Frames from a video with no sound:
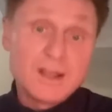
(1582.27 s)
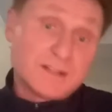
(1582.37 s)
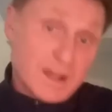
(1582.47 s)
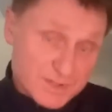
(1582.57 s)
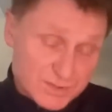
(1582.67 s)

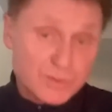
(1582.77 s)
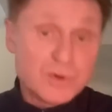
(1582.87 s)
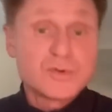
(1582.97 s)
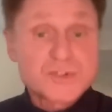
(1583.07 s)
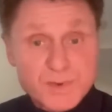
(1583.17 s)
Thomas Tuchel,
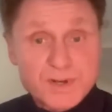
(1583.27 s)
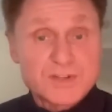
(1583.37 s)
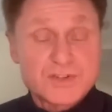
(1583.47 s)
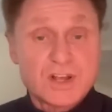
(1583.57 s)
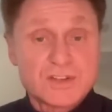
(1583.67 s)
who's been at
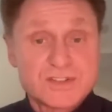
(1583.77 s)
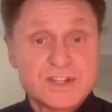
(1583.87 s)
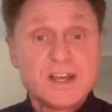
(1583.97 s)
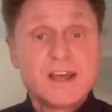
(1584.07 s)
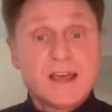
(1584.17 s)

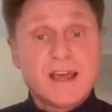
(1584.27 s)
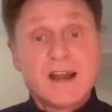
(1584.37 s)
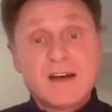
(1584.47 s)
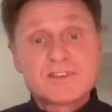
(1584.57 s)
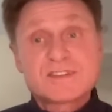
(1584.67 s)
Chelsea, and
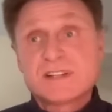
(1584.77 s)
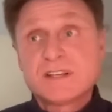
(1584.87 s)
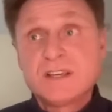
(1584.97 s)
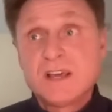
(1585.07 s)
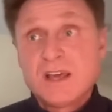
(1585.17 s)

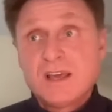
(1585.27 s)
obviously,